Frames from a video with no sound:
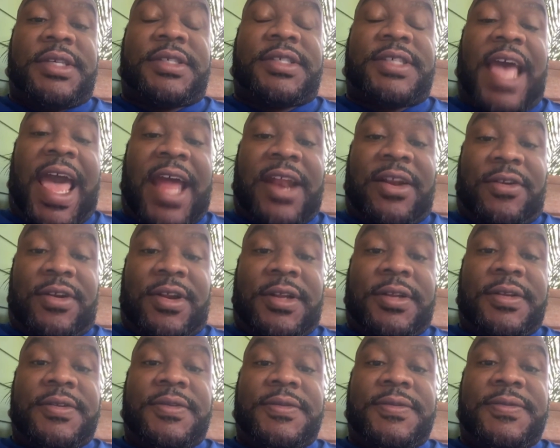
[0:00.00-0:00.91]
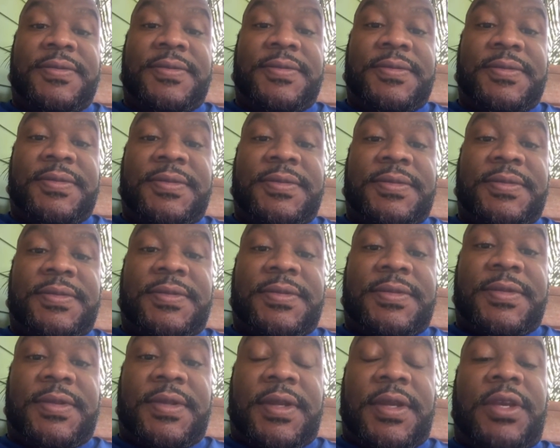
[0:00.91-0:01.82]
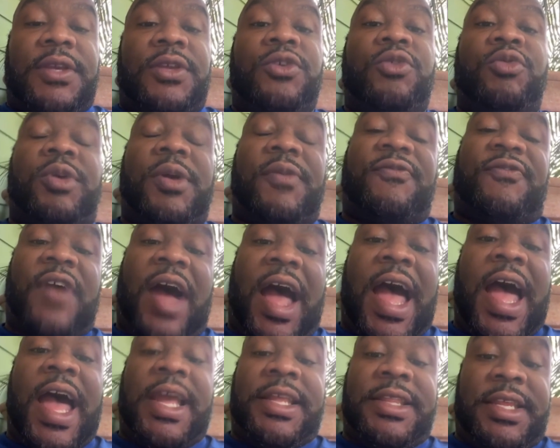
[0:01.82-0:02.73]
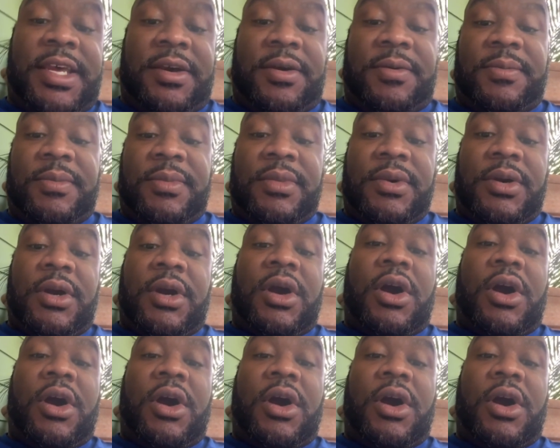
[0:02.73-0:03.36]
Saturn, you can find them